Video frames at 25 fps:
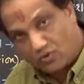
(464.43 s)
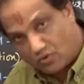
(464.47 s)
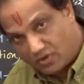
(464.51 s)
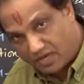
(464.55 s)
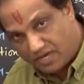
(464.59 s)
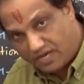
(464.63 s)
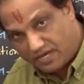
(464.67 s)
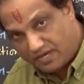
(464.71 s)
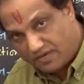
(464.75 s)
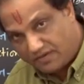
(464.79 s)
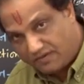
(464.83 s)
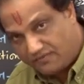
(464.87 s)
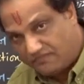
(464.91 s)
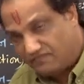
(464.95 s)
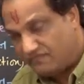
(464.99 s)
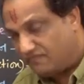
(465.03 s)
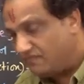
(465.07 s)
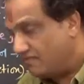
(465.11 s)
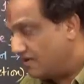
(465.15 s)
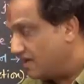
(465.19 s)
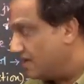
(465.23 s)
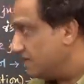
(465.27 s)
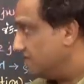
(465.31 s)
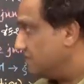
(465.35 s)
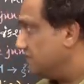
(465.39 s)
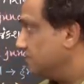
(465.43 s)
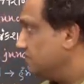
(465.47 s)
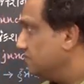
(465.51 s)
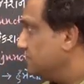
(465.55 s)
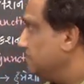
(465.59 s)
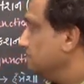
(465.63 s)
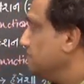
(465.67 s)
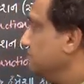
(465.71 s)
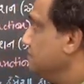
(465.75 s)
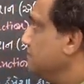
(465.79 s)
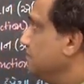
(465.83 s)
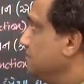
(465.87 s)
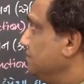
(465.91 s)
Okay.
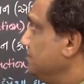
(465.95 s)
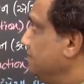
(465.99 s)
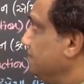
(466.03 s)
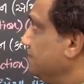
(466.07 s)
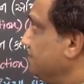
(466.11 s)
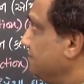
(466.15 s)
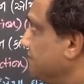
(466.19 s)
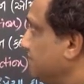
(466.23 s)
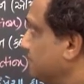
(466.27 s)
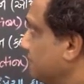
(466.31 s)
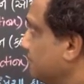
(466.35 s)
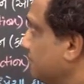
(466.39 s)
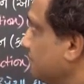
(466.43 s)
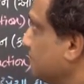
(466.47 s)
Fine.